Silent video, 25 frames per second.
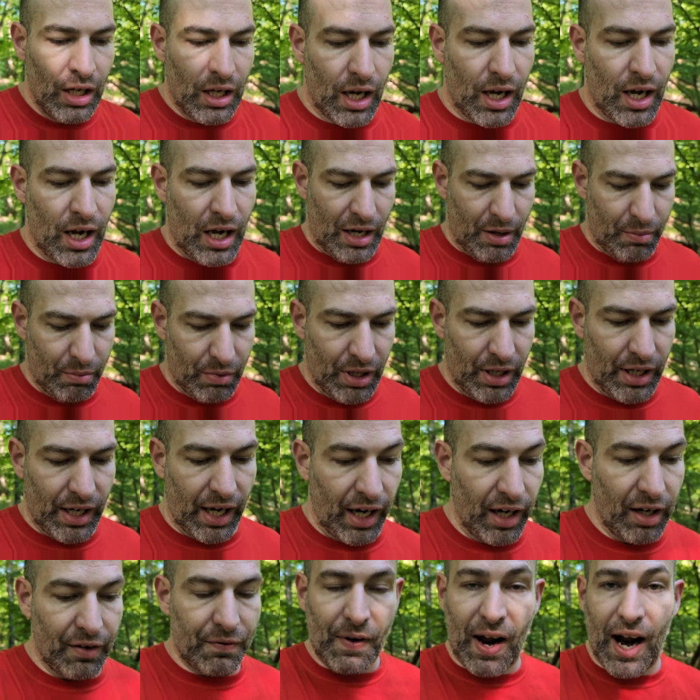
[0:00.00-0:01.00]
Um,
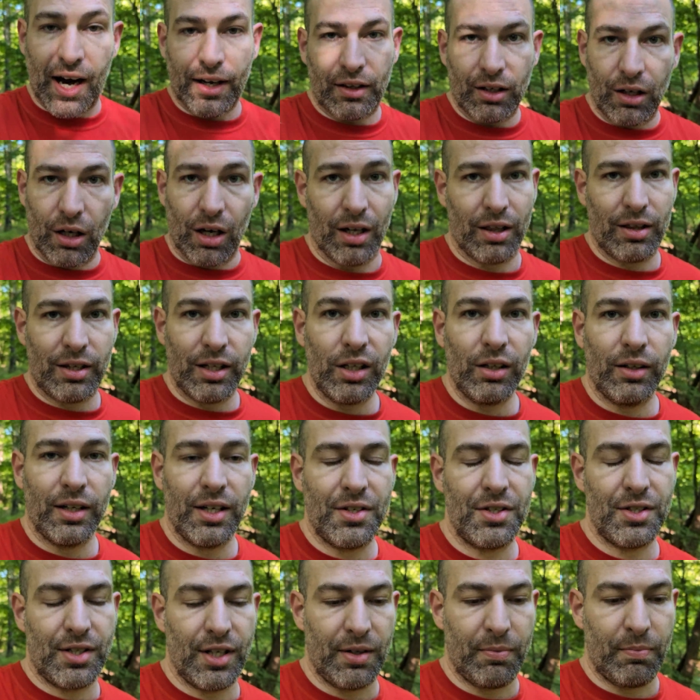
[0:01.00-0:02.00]
and in fact, there are
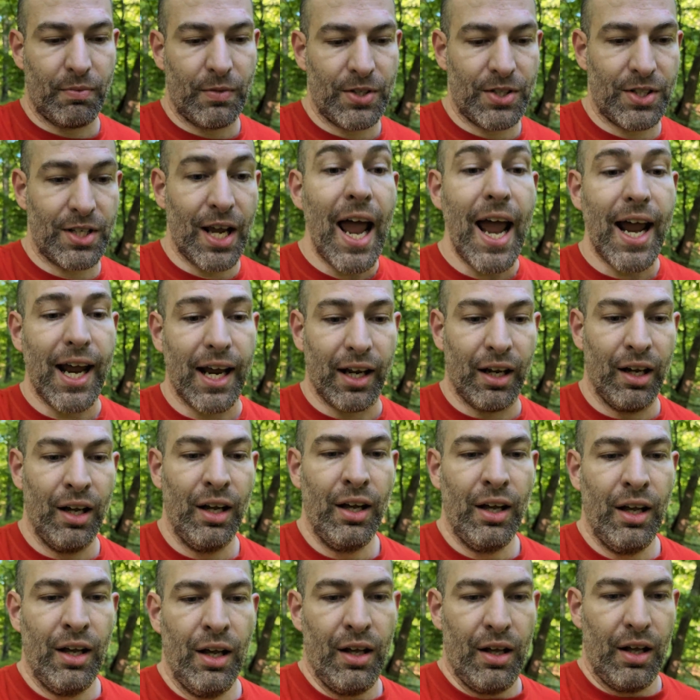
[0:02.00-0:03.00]
theories that say
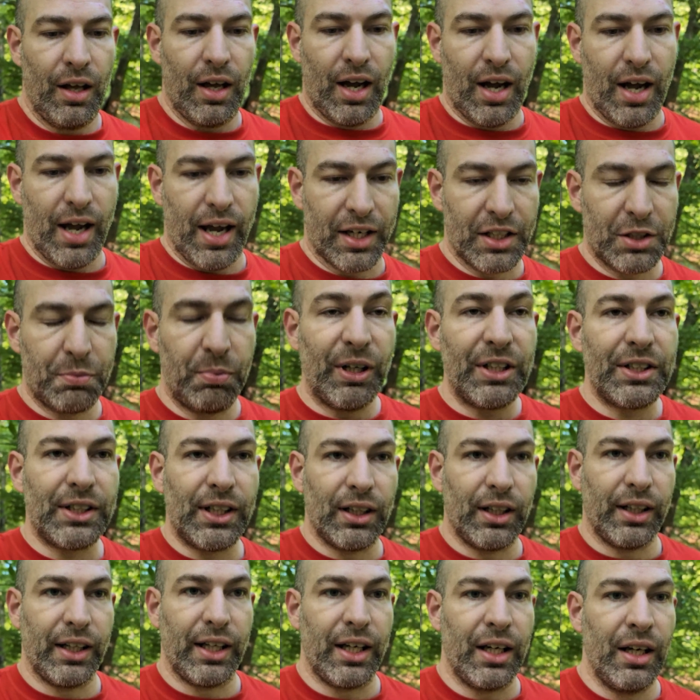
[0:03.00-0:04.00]
uh,
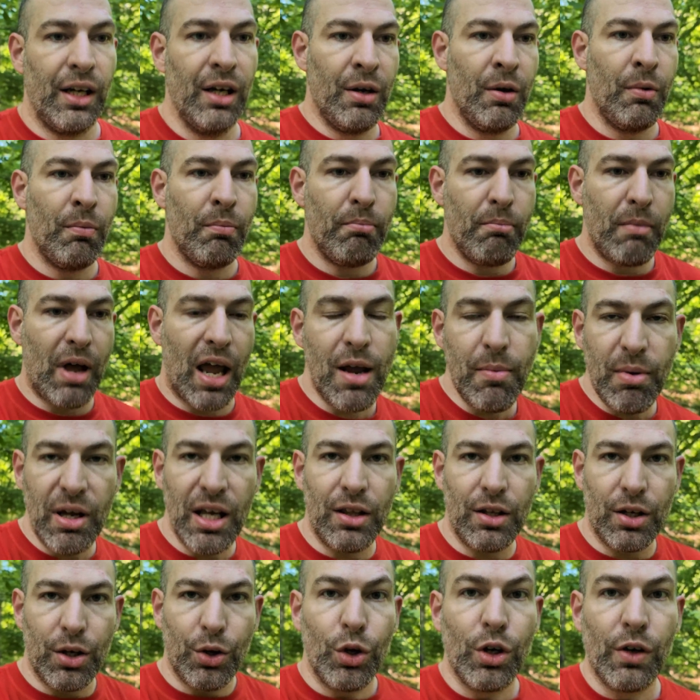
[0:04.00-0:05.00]
explicitly
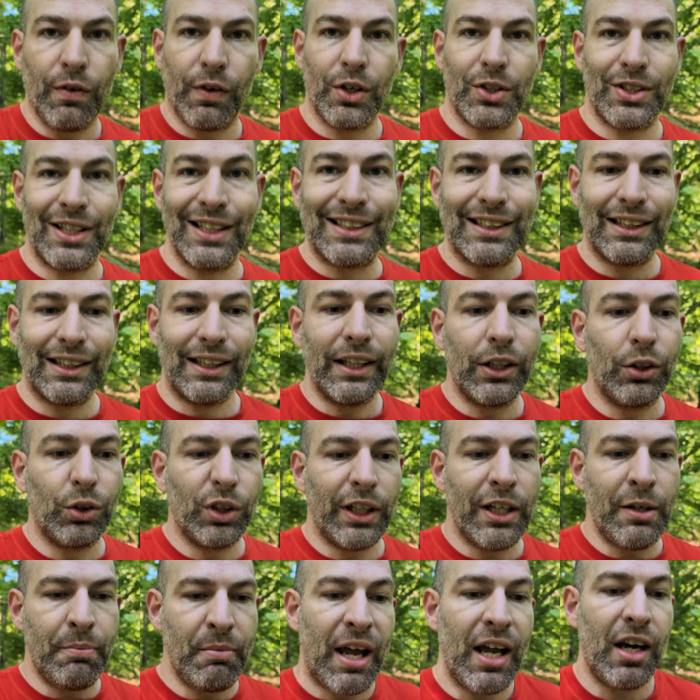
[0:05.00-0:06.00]
Maybe the universe is
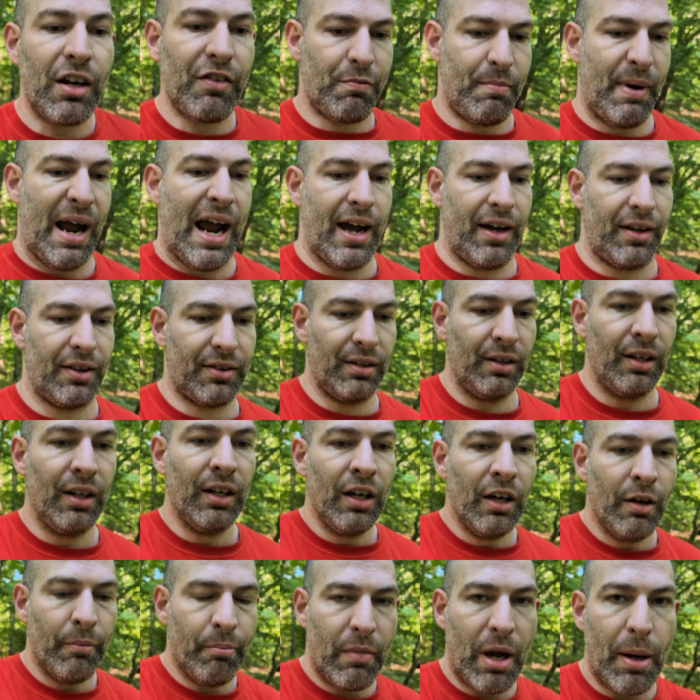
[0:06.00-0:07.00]
literally made of math.
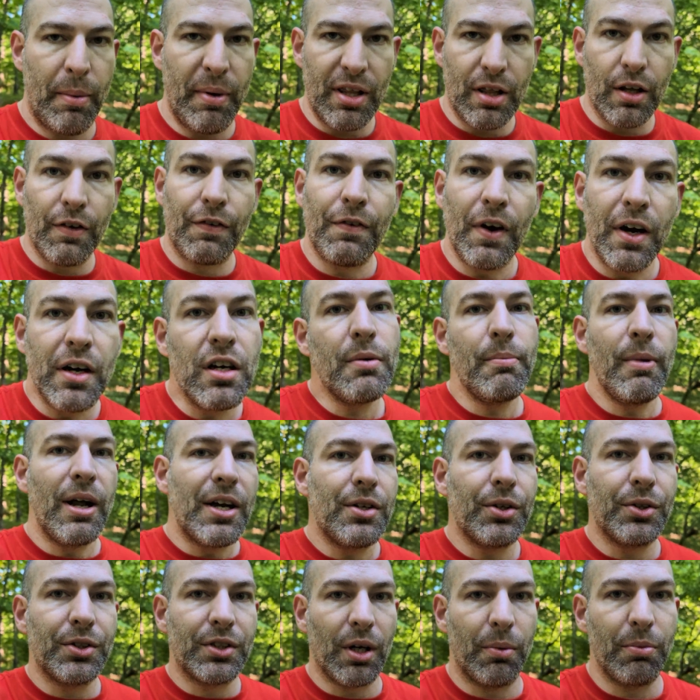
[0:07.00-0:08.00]
Maybe the
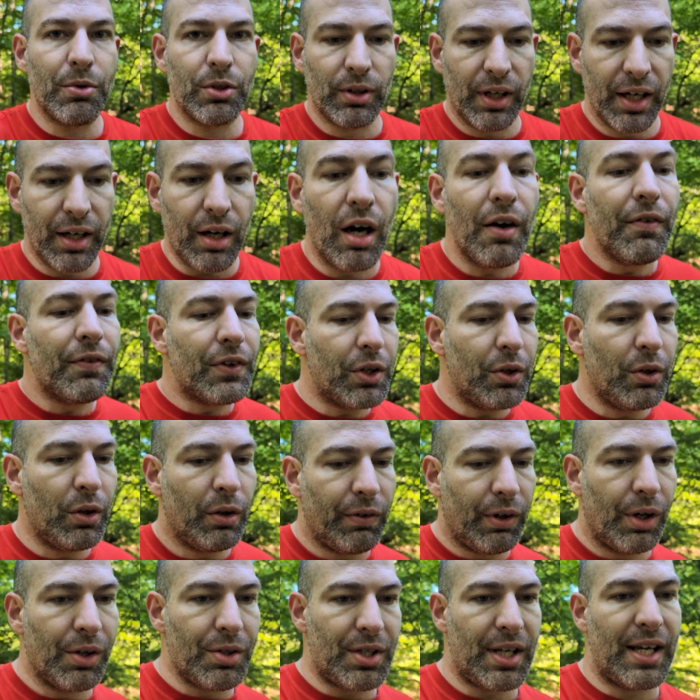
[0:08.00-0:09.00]
fundamental substrate of the
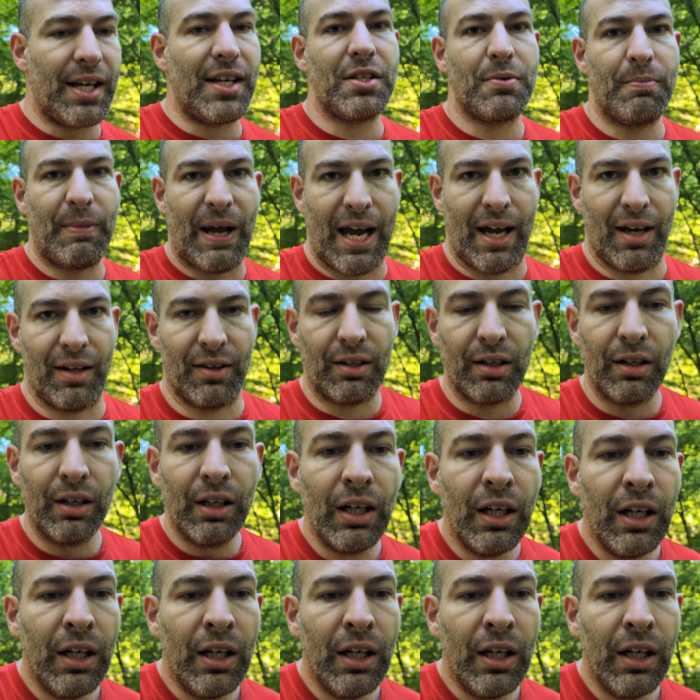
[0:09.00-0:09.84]
universe is math.